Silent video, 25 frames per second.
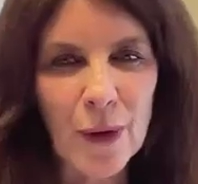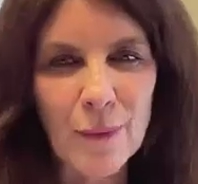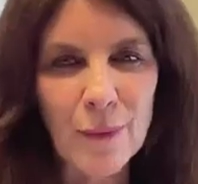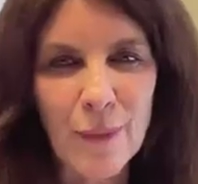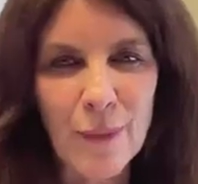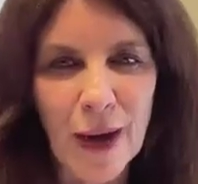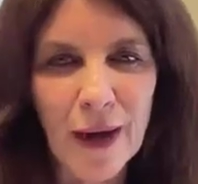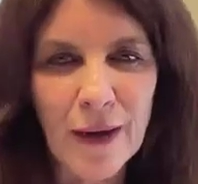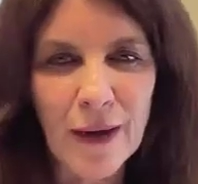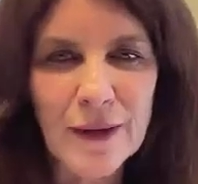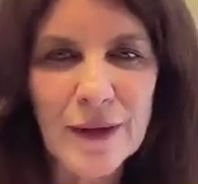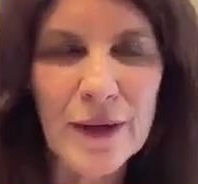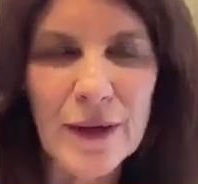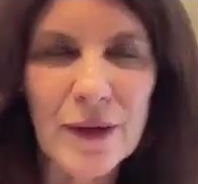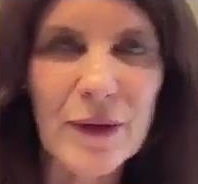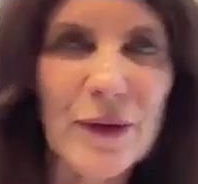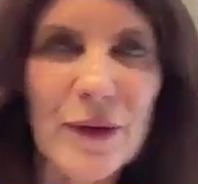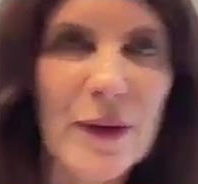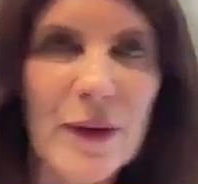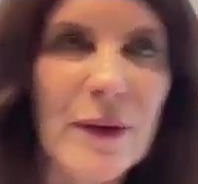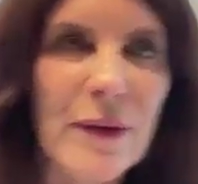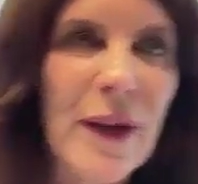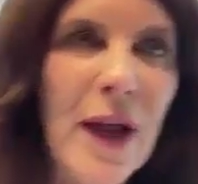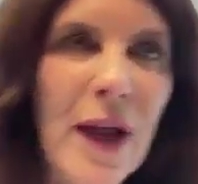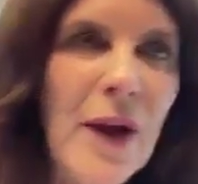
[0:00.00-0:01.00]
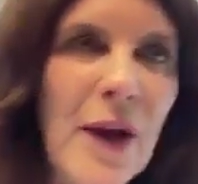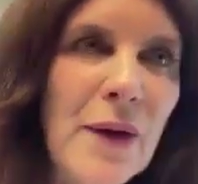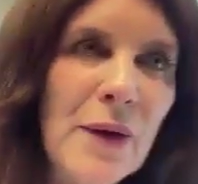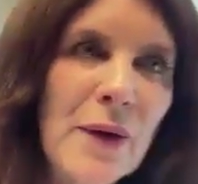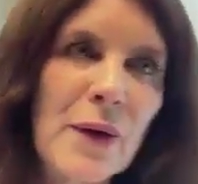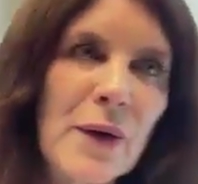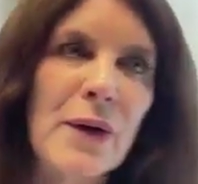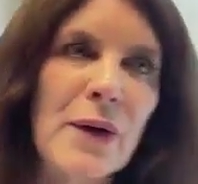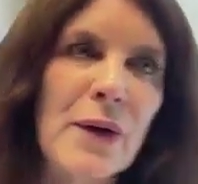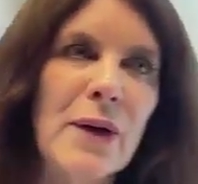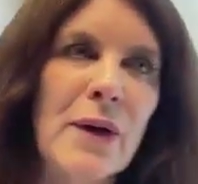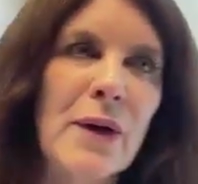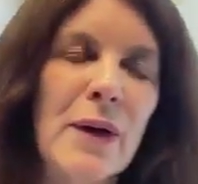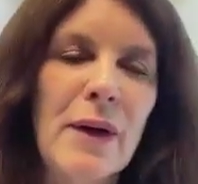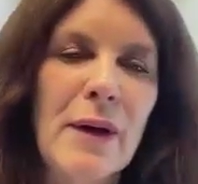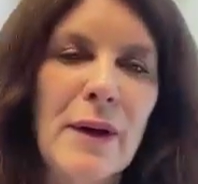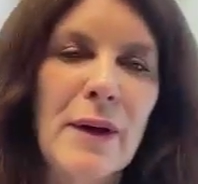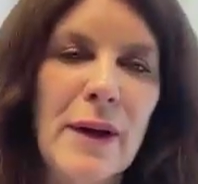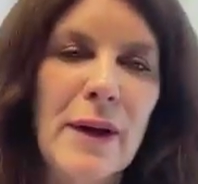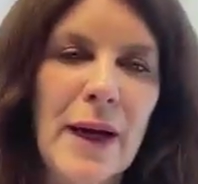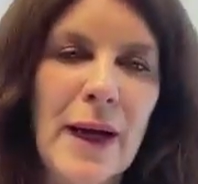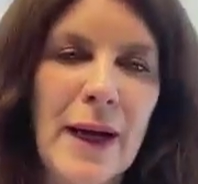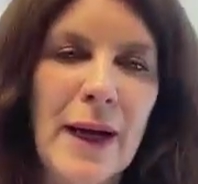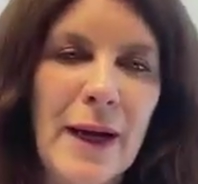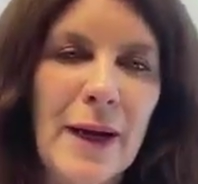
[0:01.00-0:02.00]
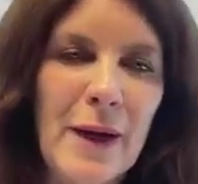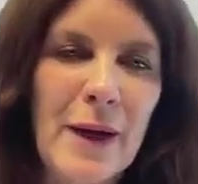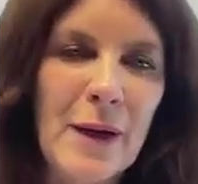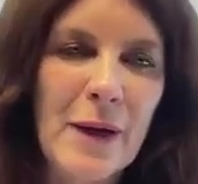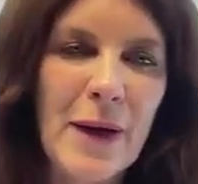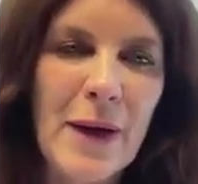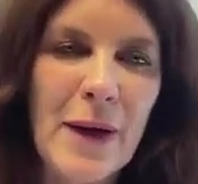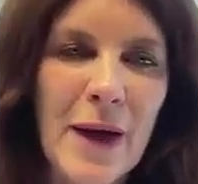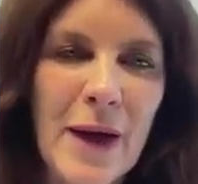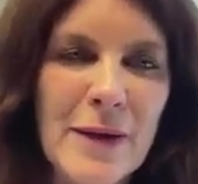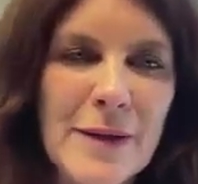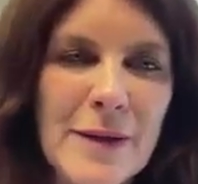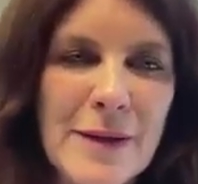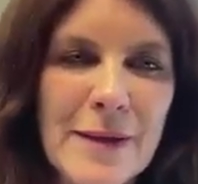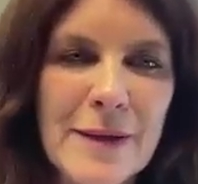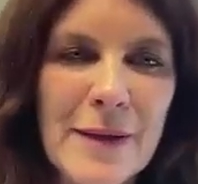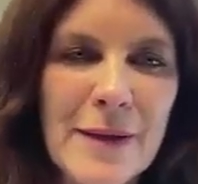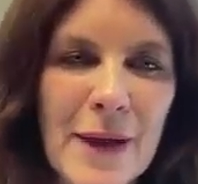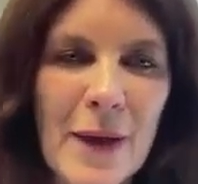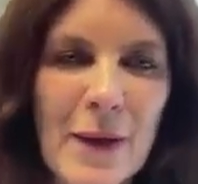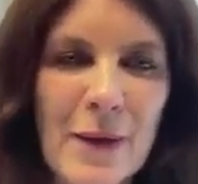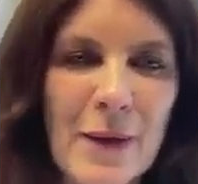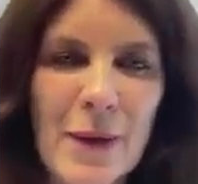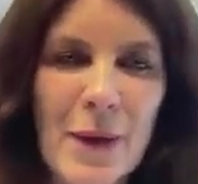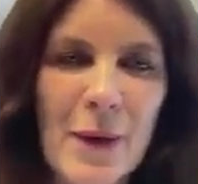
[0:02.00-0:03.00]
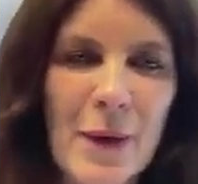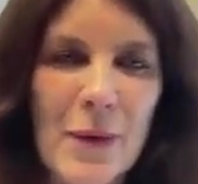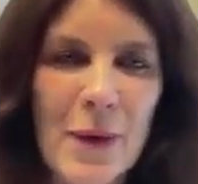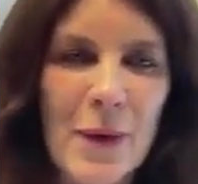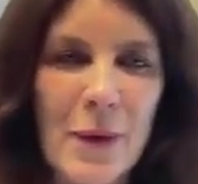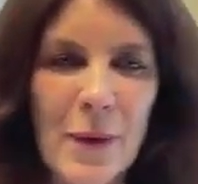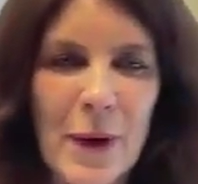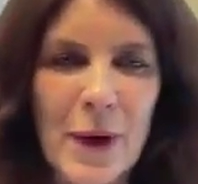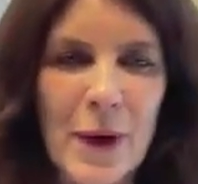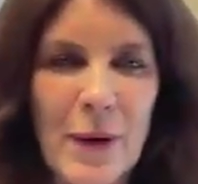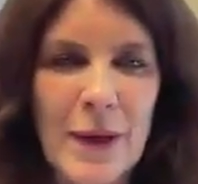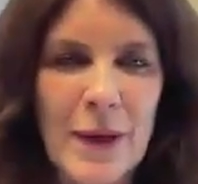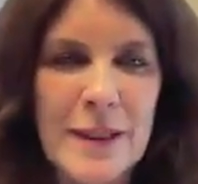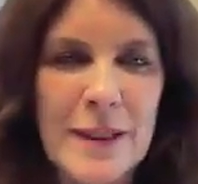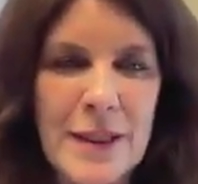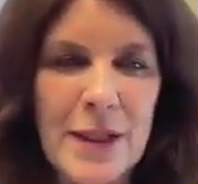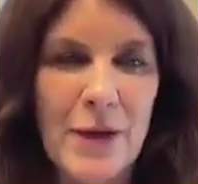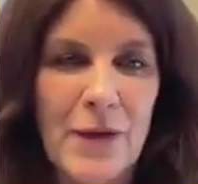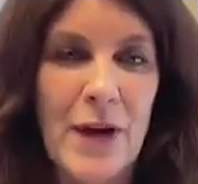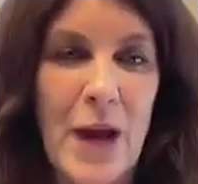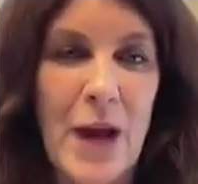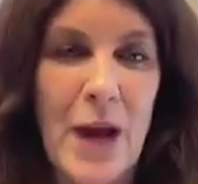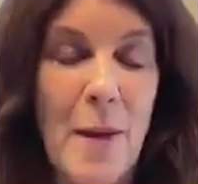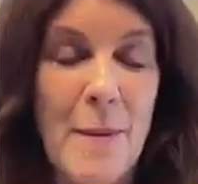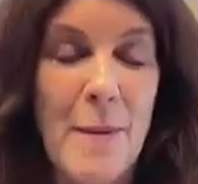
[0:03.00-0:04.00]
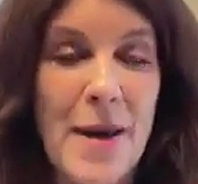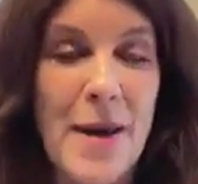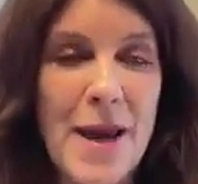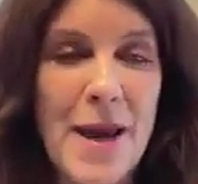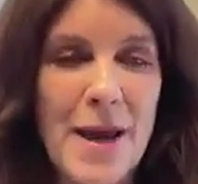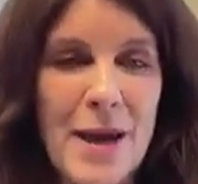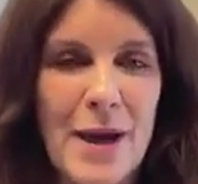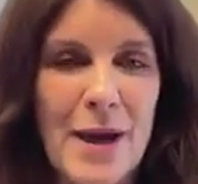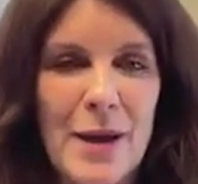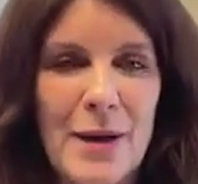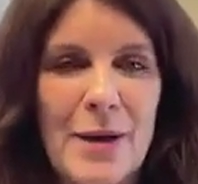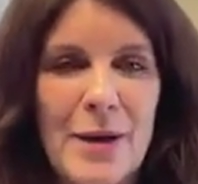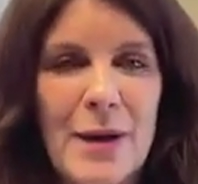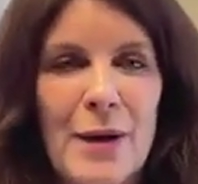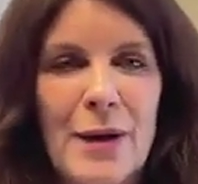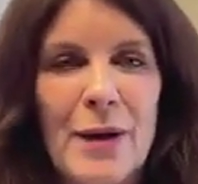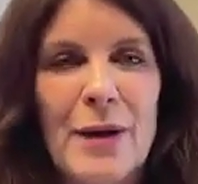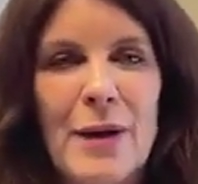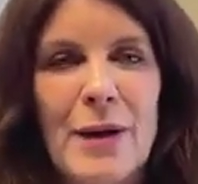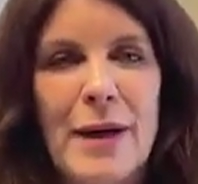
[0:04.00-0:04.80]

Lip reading: going back to the letter, as the requests have come in,